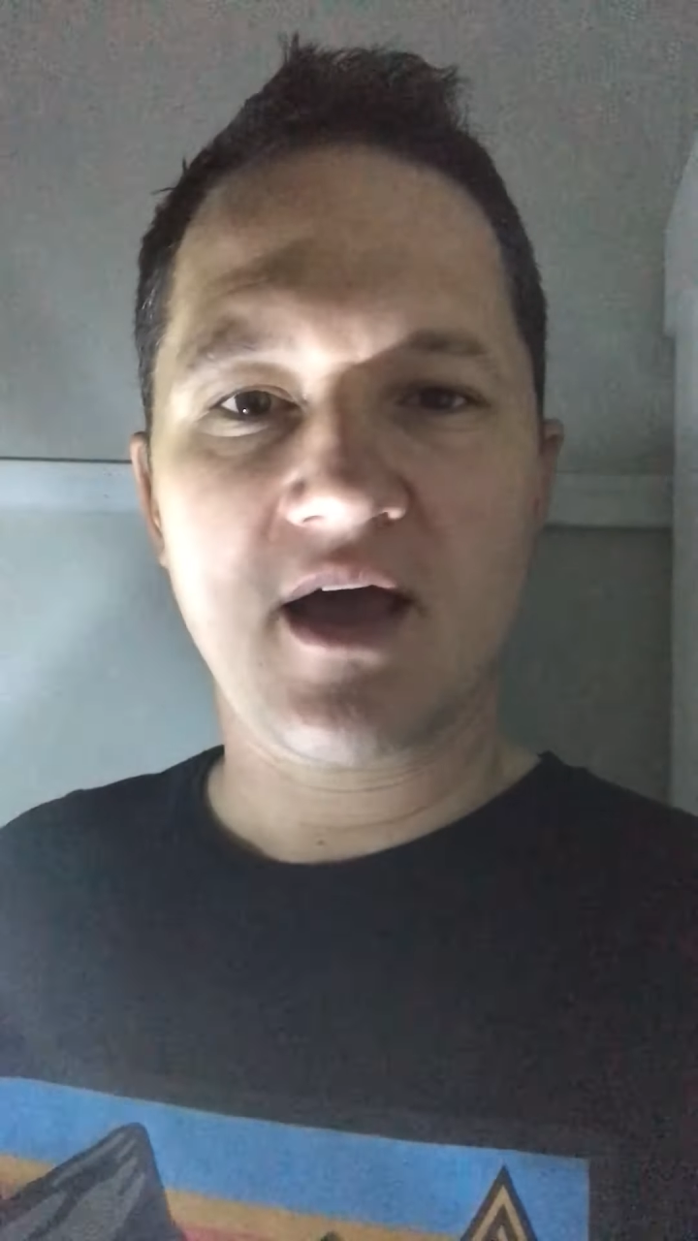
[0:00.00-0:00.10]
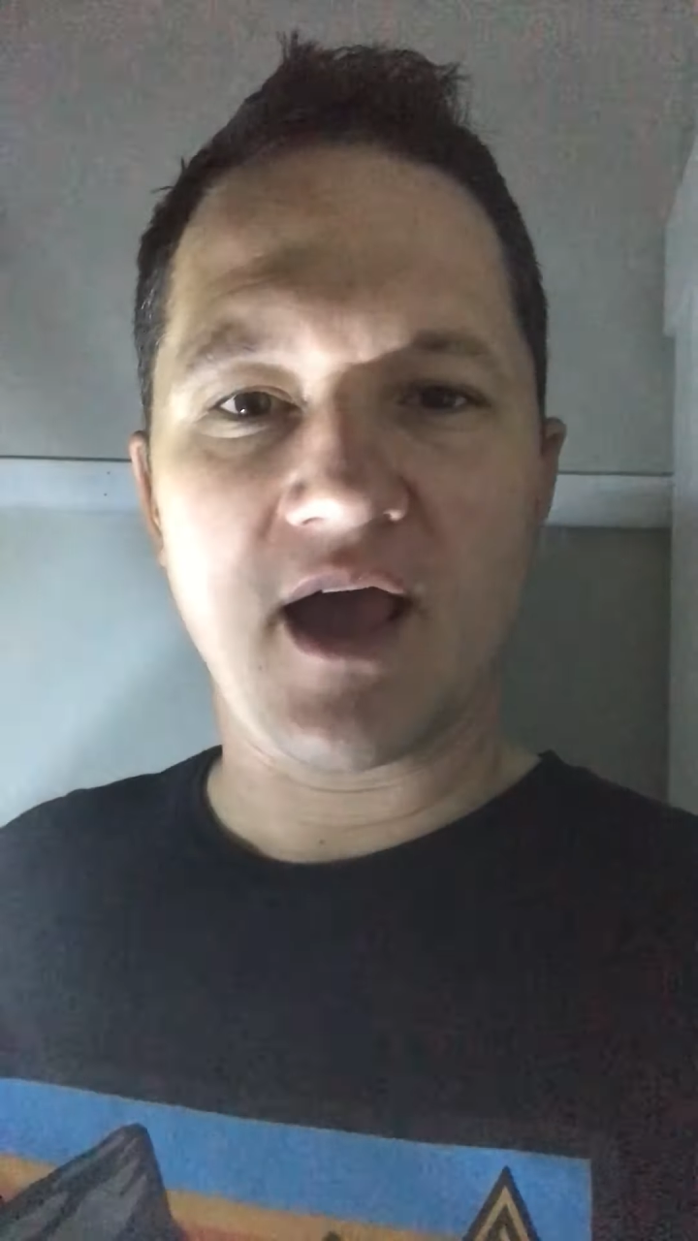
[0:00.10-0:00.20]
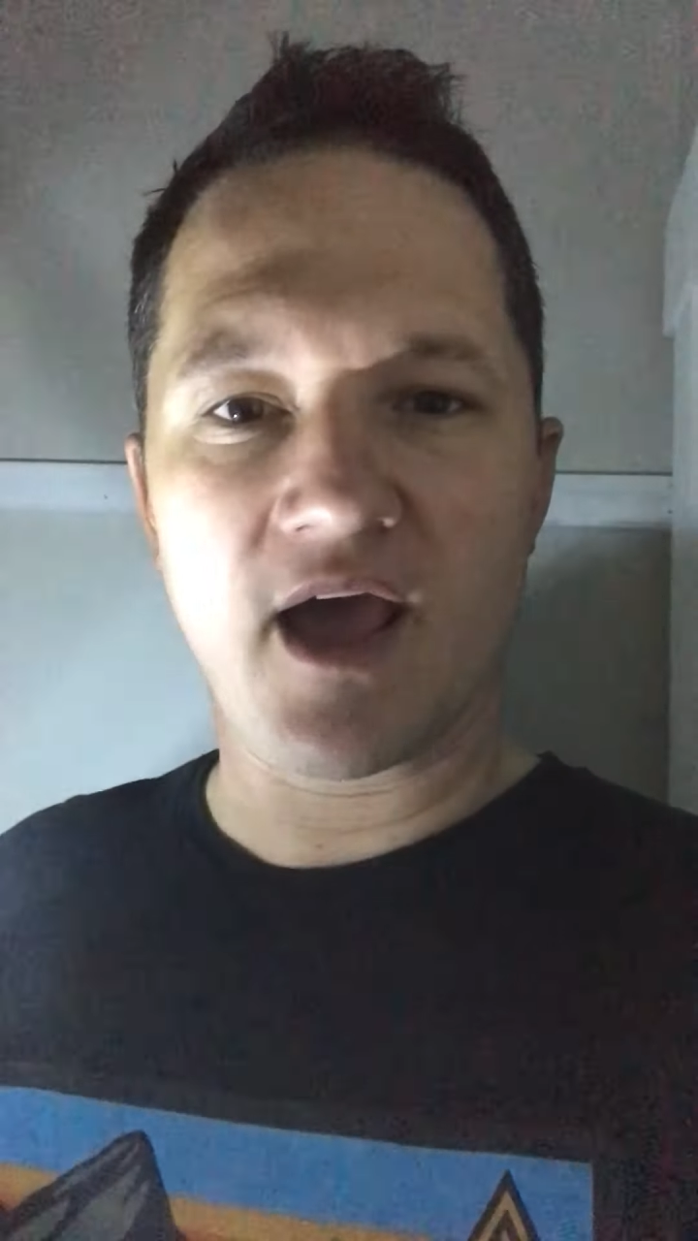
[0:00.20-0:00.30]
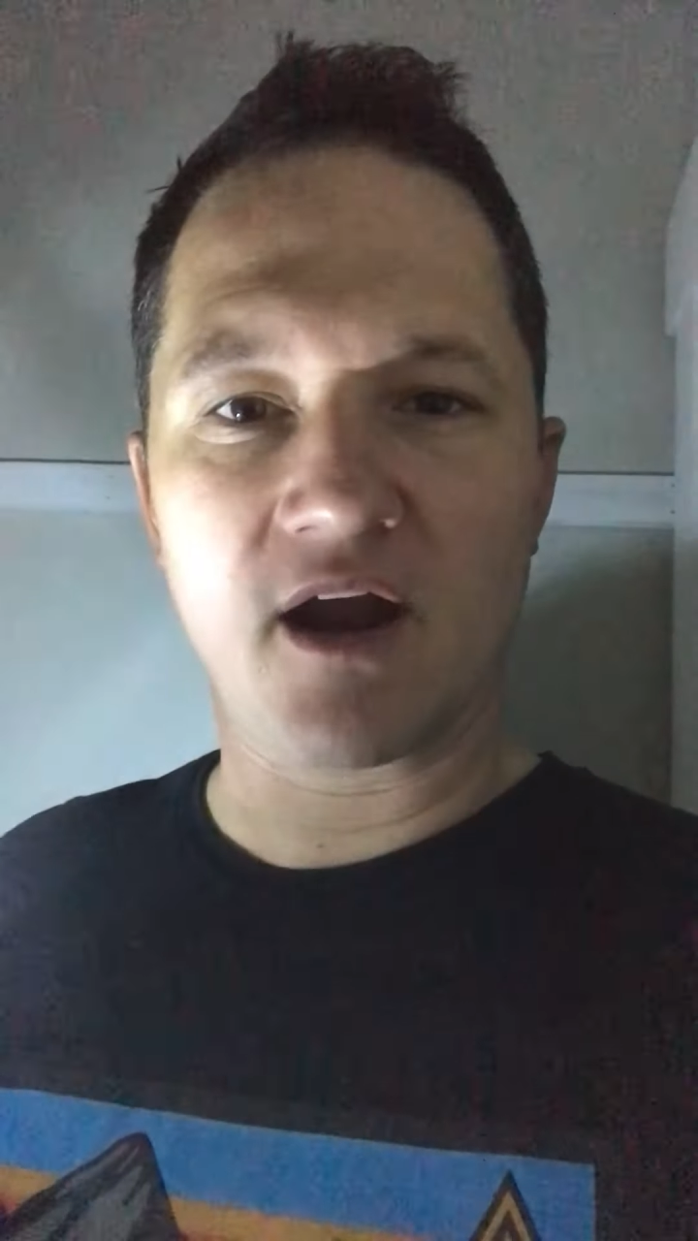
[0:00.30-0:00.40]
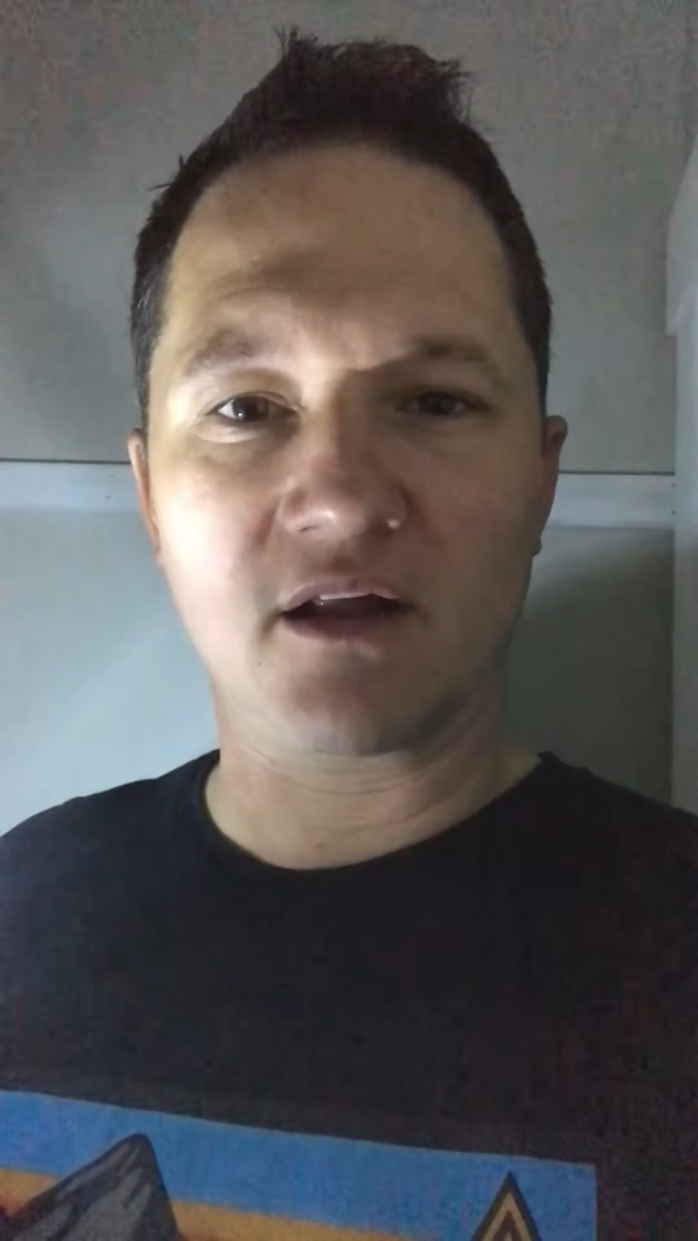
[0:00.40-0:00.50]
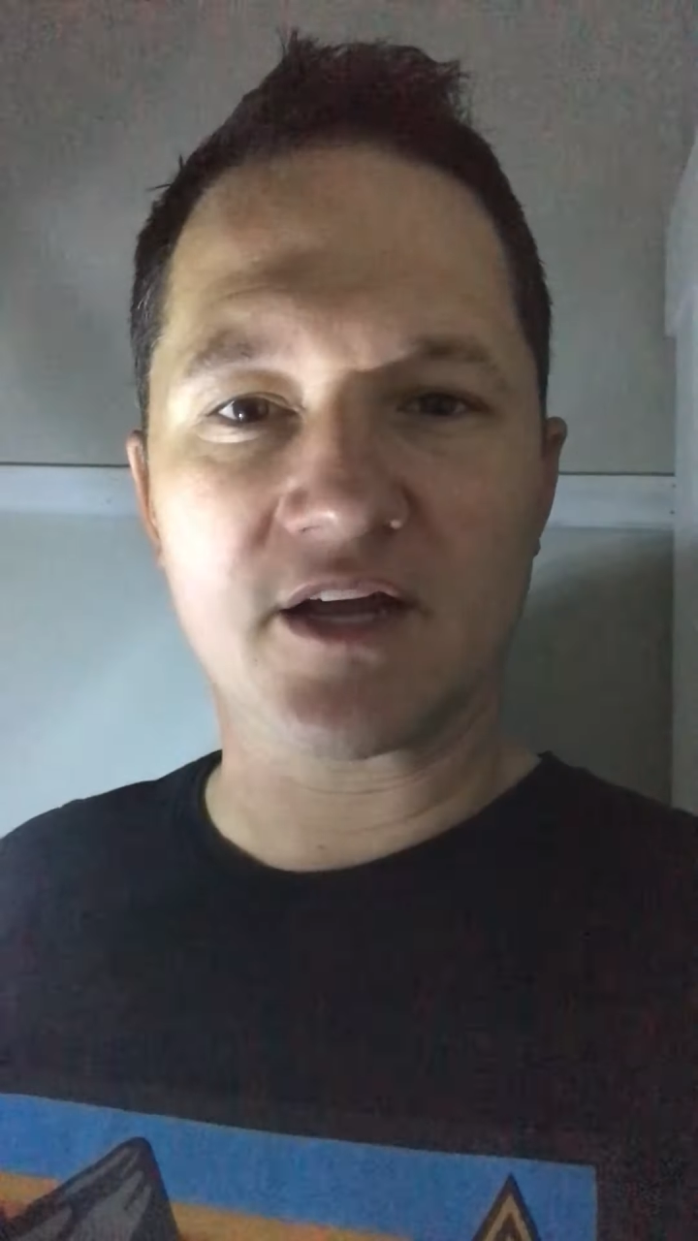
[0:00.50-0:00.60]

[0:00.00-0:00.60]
and I'll